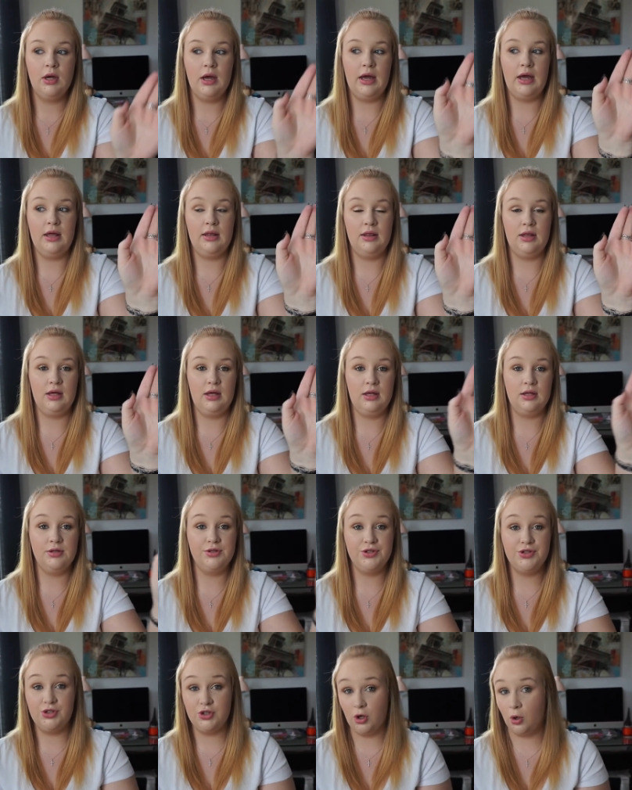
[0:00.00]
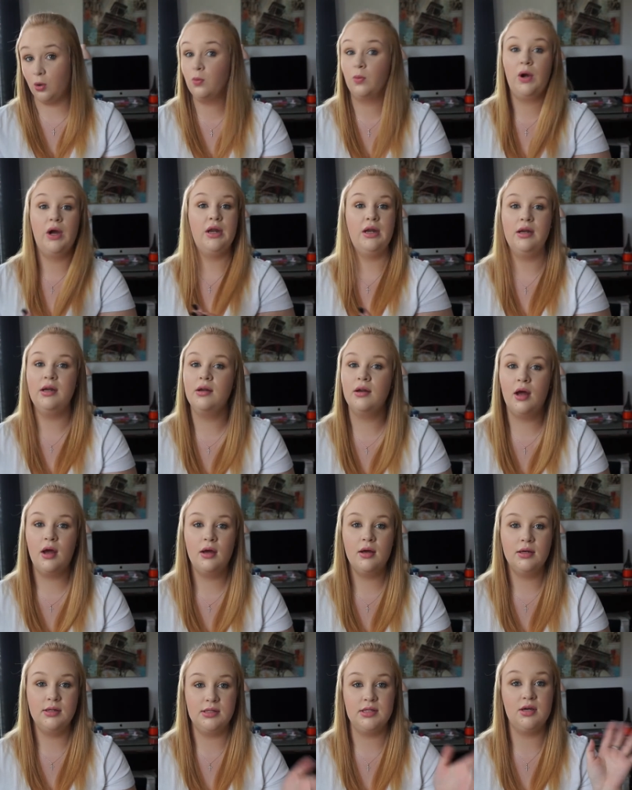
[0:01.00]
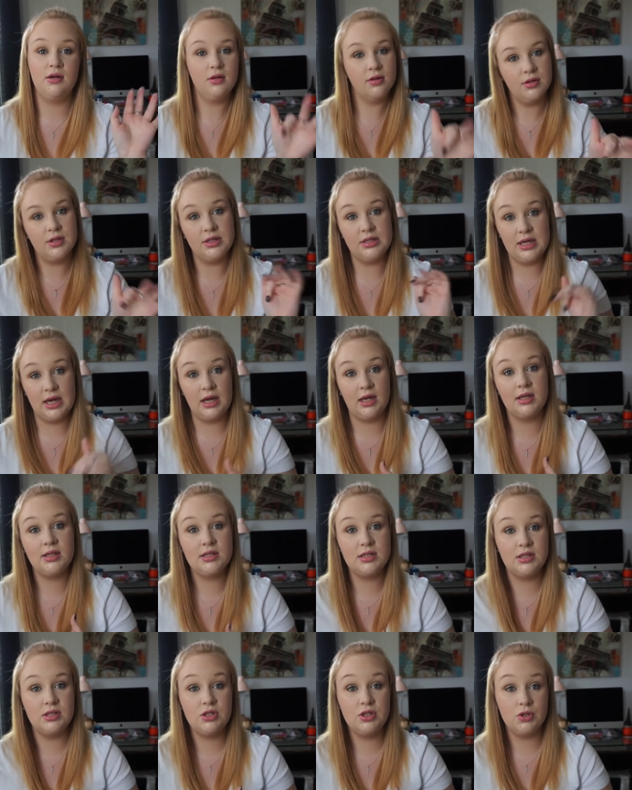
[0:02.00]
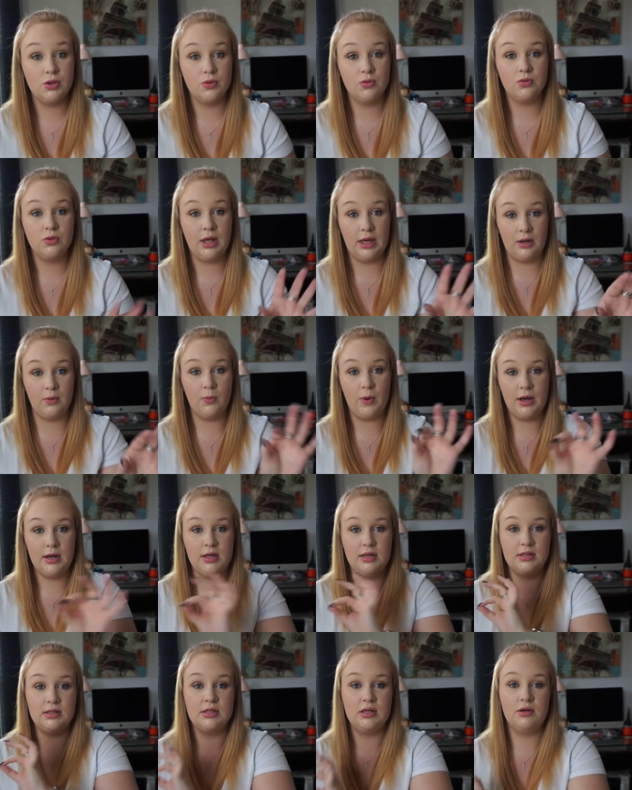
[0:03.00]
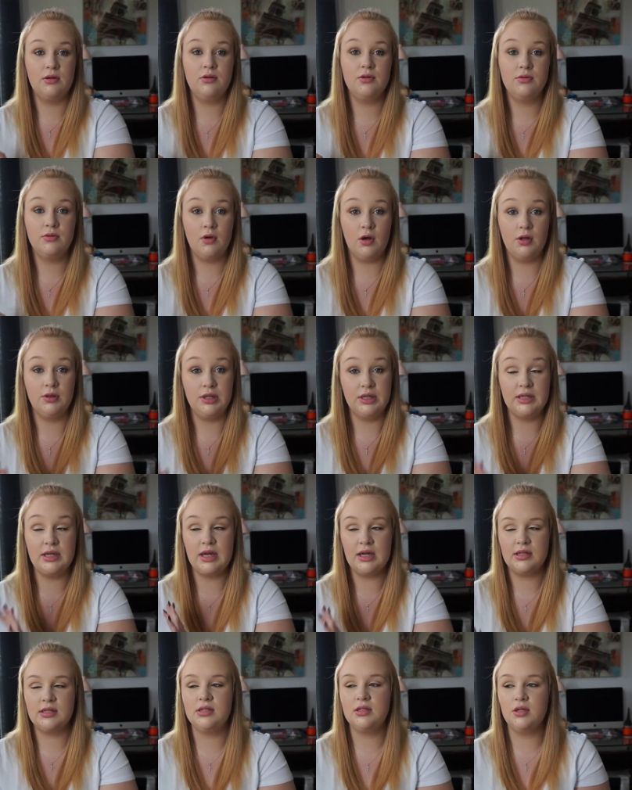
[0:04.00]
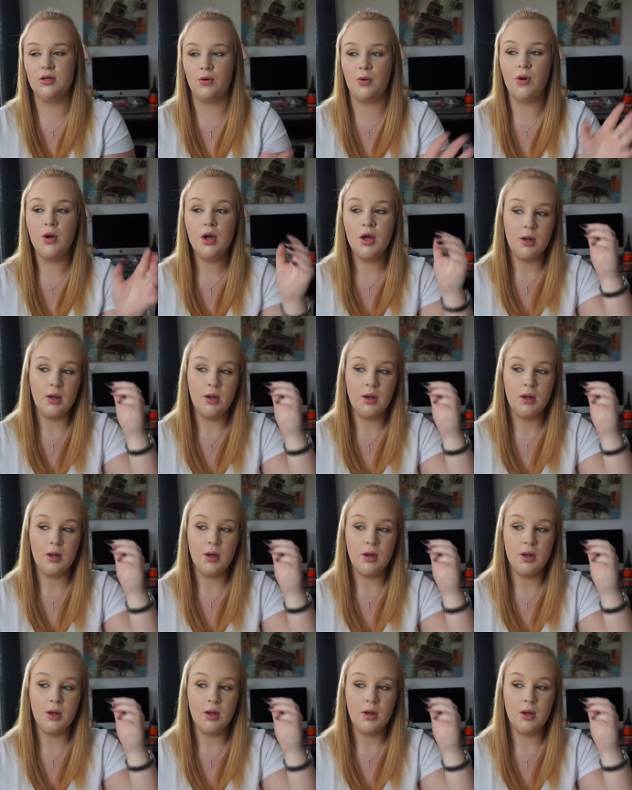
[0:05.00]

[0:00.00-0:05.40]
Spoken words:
and then don't write it until the day it's due. Like, write it until on the day it's due.